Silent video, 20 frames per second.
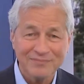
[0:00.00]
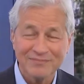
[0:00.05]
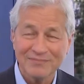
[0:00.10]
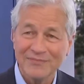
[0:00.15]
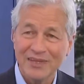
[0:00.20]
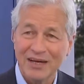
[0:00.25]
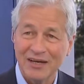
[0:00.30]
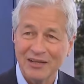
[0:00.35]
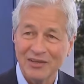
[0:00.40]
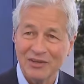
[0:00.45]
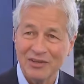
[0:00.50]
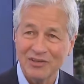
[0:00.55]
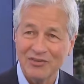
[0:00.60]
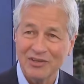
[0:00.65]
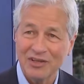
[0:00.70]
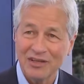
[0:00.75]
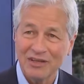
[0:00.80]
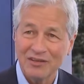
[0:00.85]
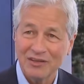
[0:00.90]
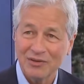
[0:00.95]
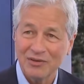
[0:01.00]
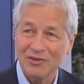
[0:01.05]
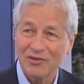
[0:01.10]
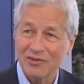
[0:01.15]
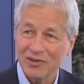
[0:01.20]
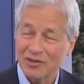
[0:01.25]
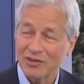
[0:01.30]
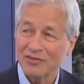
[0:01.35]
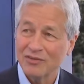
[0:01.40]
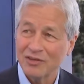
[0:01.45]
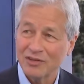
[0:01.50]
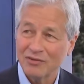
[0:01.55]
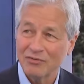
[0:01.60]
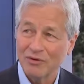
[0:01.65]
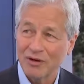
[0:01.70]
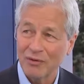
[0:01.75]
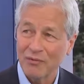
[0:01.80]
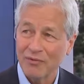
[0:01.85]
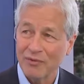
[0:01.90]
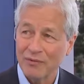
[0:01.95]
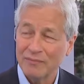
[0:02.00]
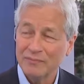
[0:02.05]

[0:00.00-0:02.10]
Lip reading: Yeah, you can see it. You can see continued growth.